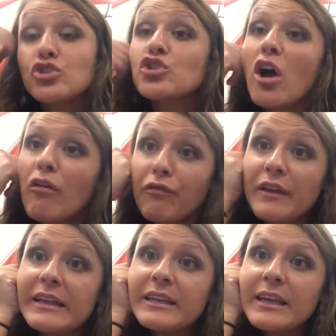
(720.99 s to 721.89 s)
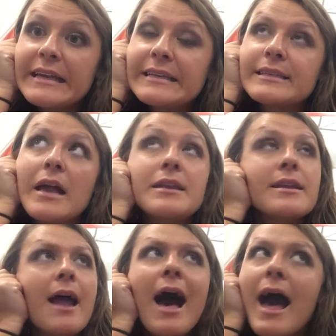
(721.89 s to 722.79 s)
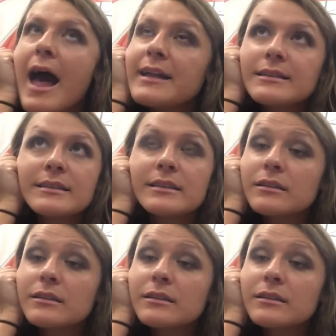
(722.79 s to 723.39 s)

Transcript: dolphin is not